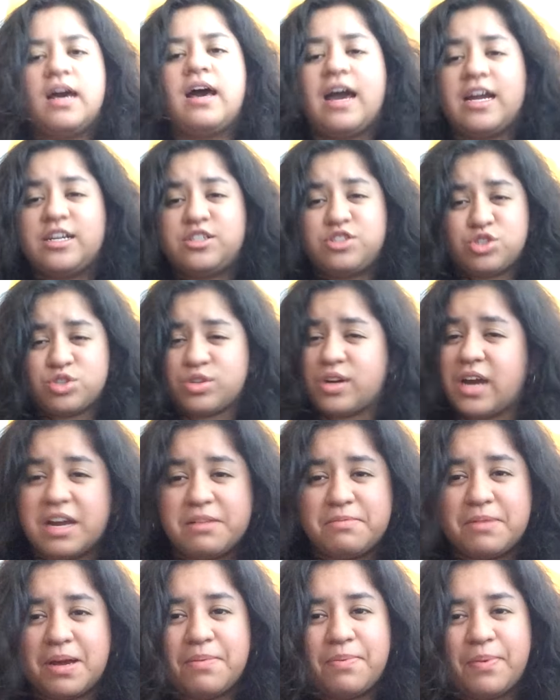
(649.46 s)
I
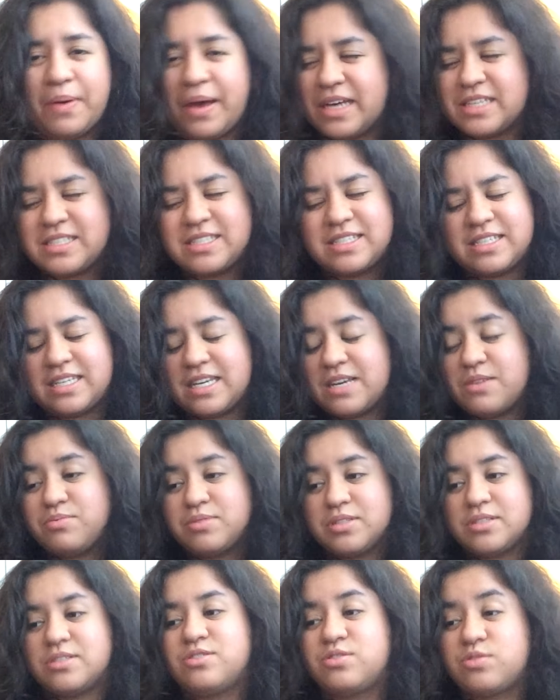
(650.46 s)
tried my best. It
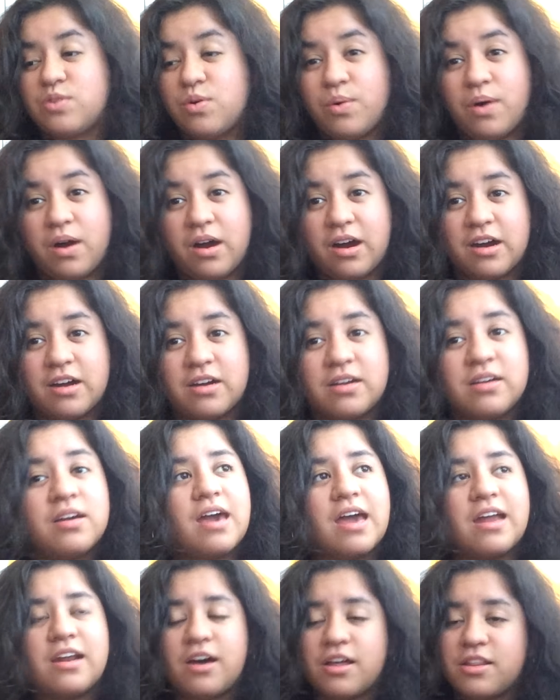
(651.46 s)
was so hard.
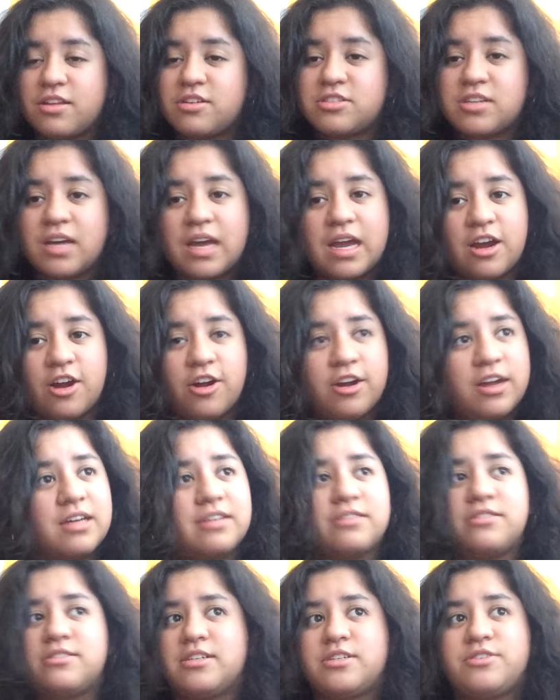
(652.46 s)
In other
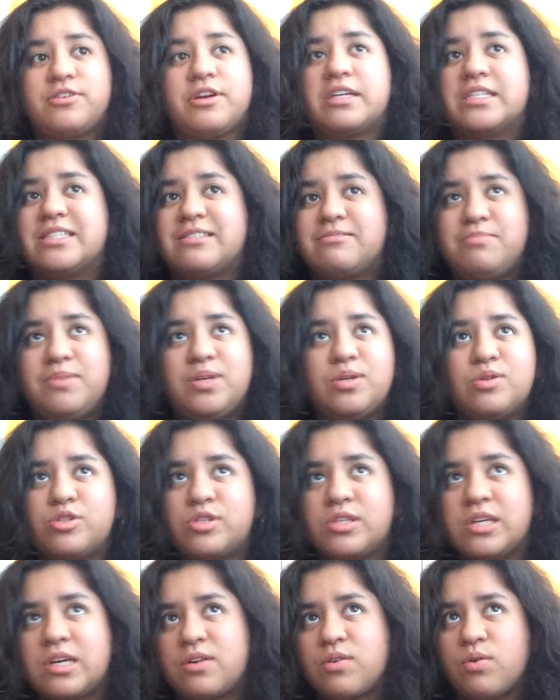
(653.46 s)
areas such as
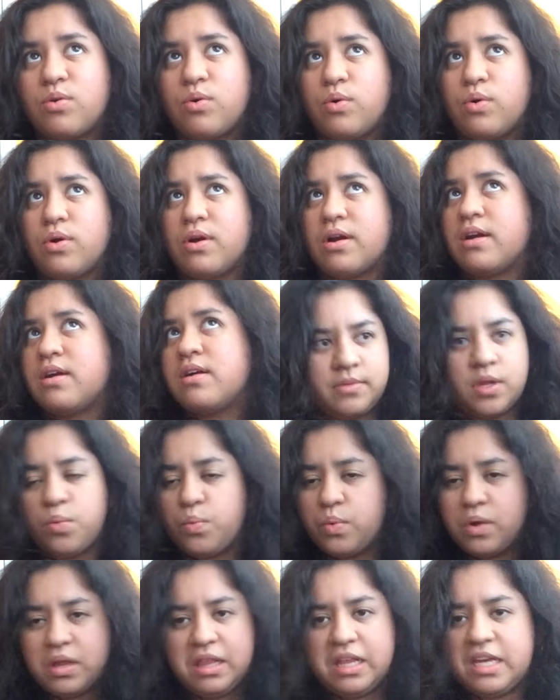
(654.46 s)
music or
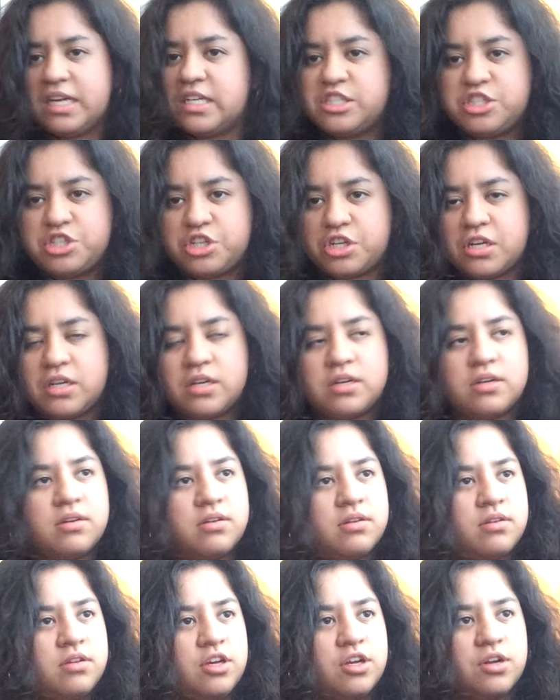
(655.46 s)
religion,
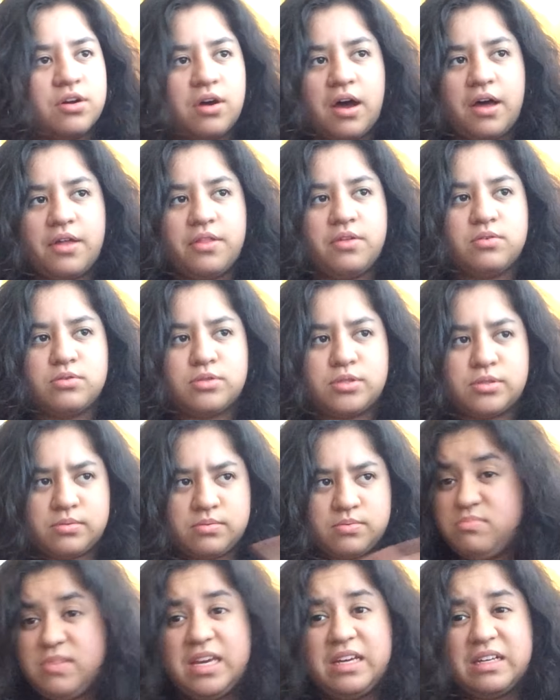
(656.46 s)
you know, all those,
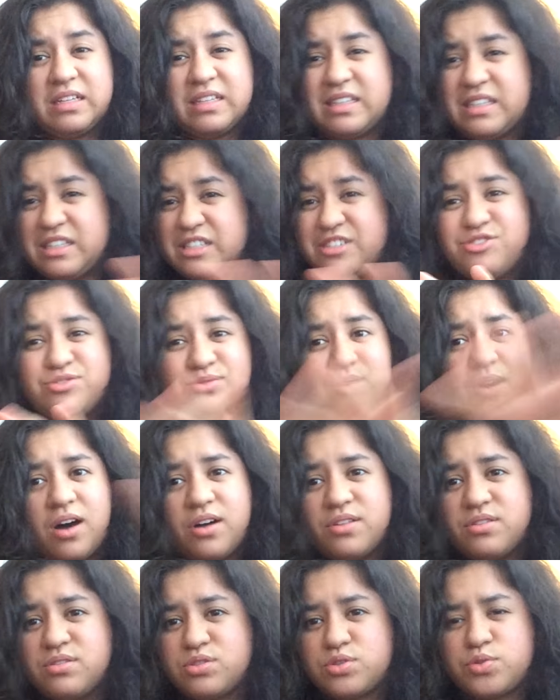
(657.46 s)
English,
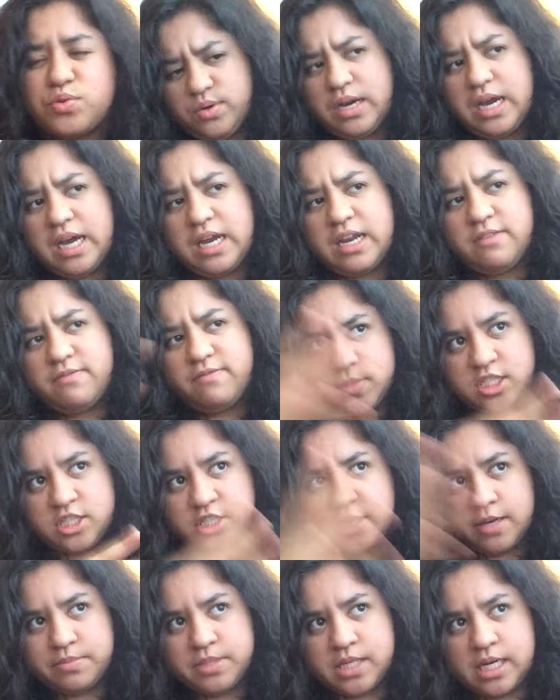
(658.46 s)
all those creative
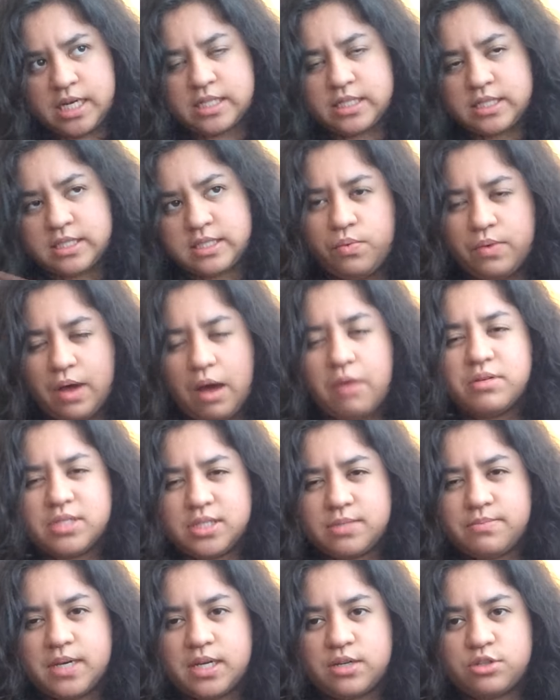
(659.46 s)
subjects, I
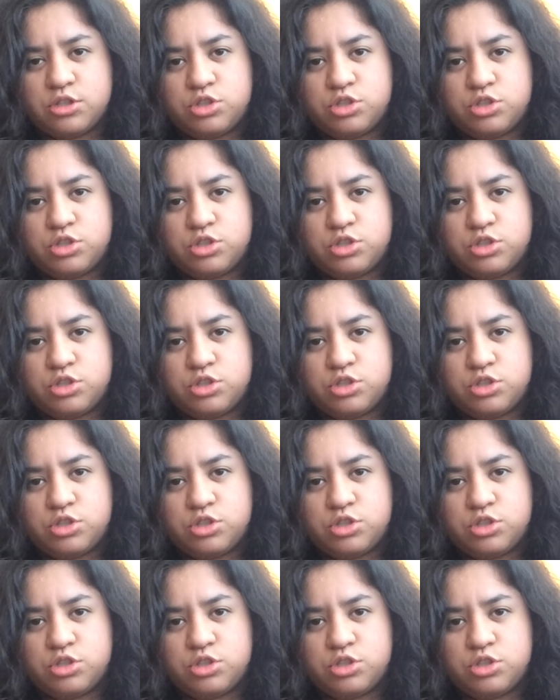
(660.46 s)
was a better